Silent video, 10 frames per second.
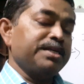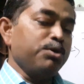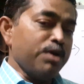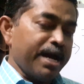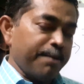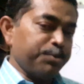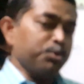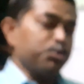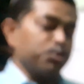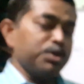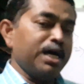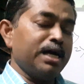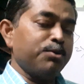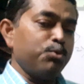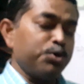You have to do
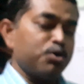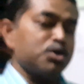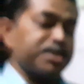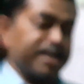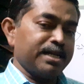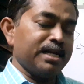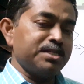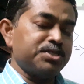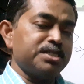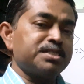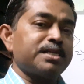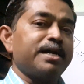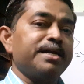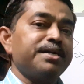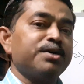the root cause analysis
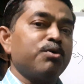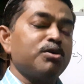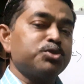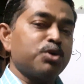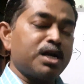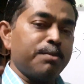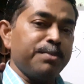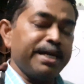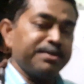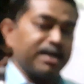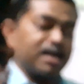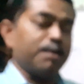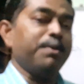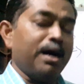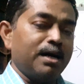and also make the
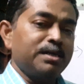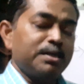CAPA,